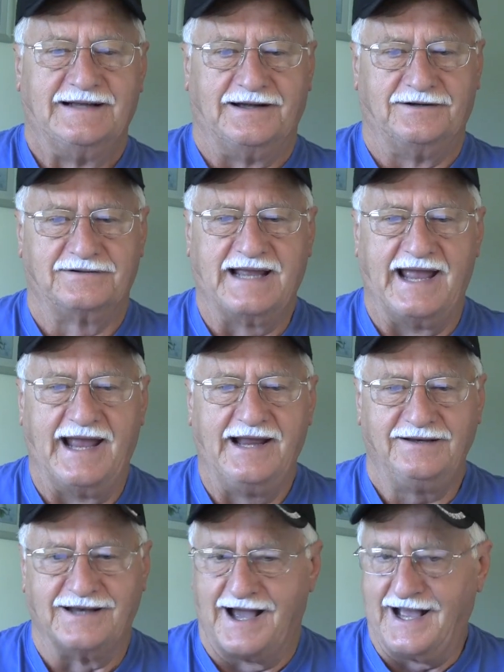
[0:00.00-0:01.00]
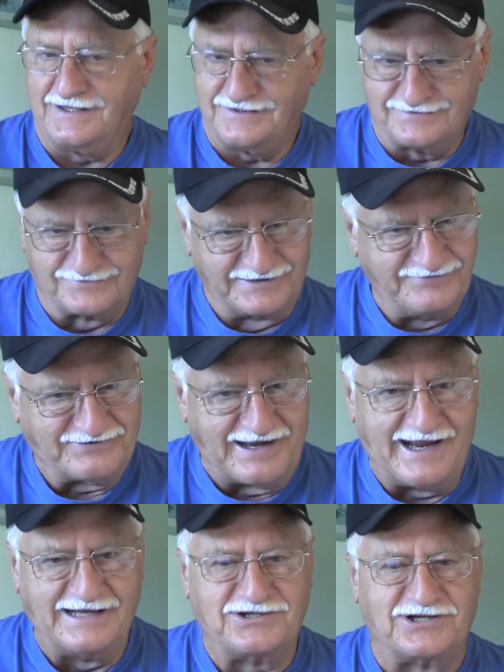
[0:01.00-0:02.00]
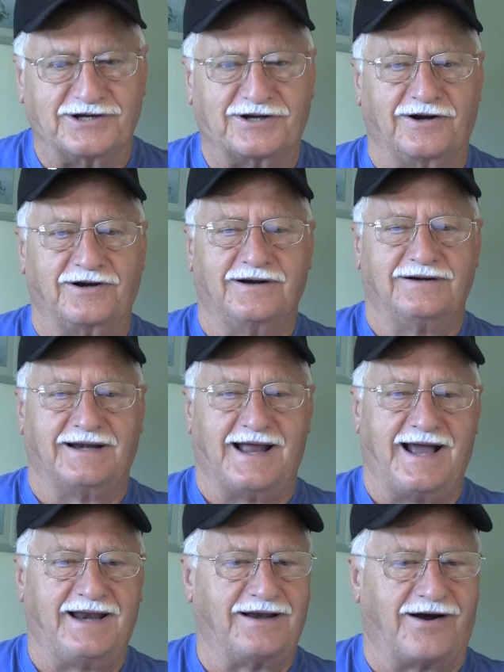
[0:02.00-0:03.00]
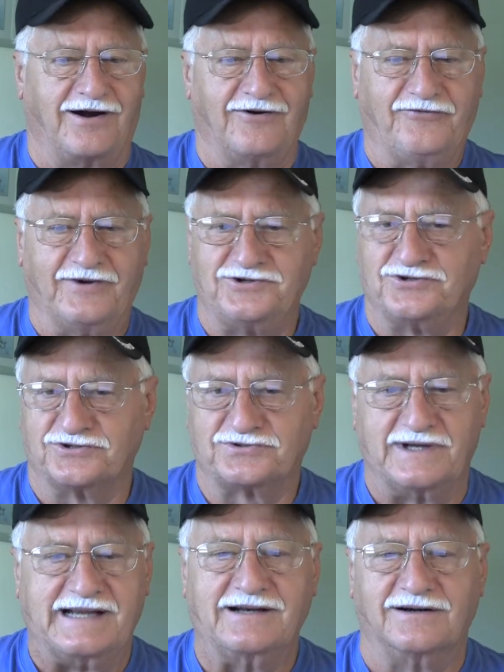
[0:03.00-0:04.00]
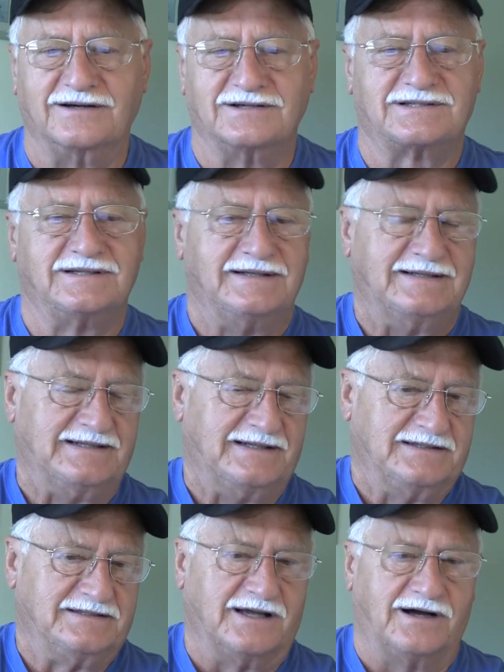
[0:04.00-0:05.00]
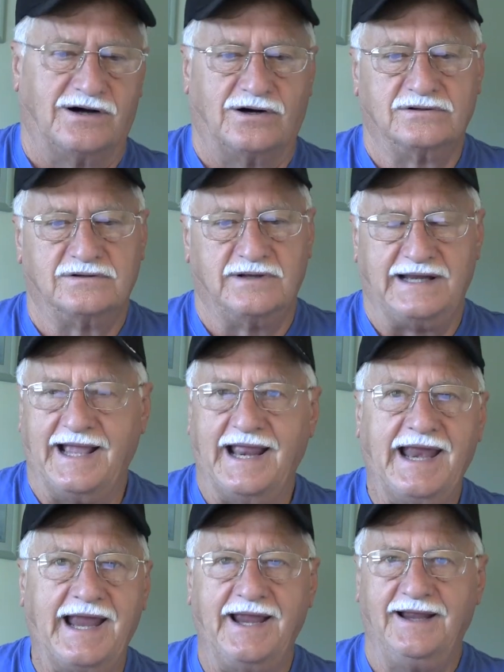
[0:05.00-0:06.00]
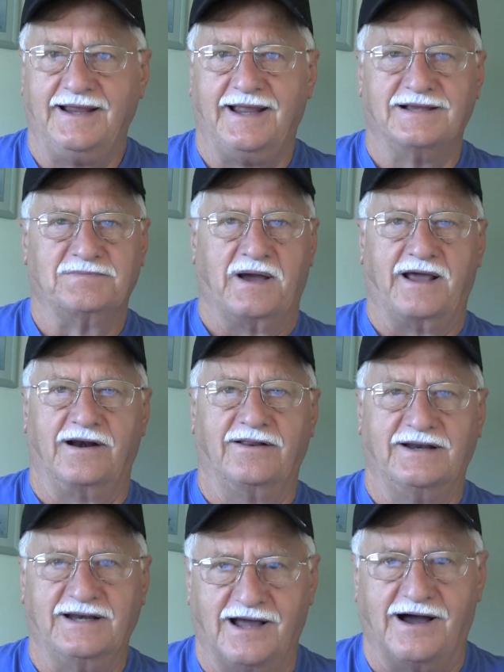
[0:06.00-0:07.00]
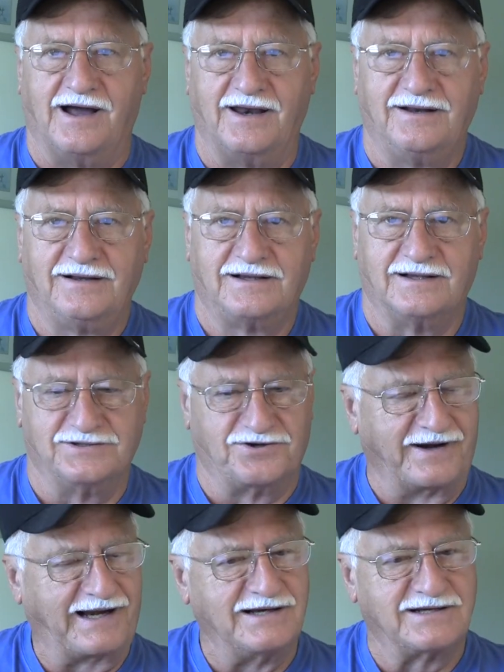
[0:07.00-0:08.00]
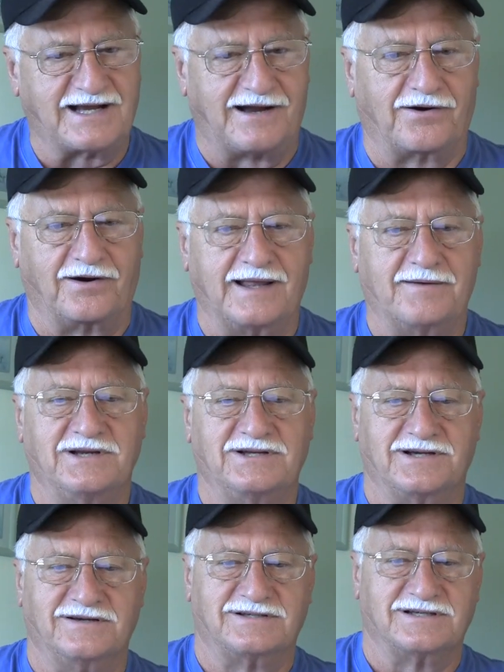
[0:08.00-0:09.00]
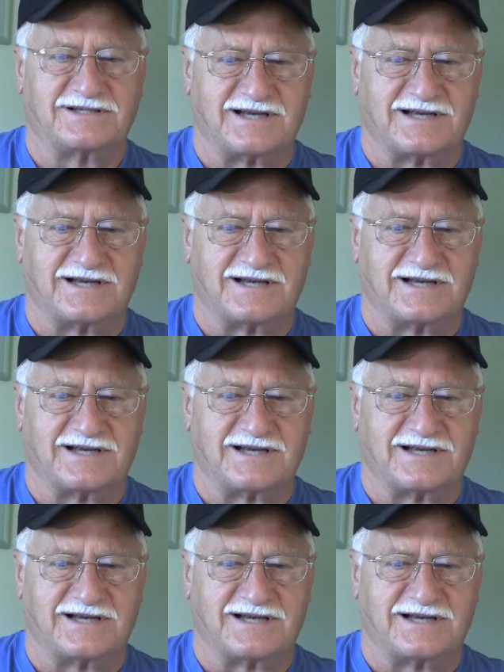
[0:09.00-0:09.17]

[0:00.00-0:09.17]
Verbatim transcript: okay, not refined sugar, not artificial sweeteners, though any is better than none because drinking sour lemon juice is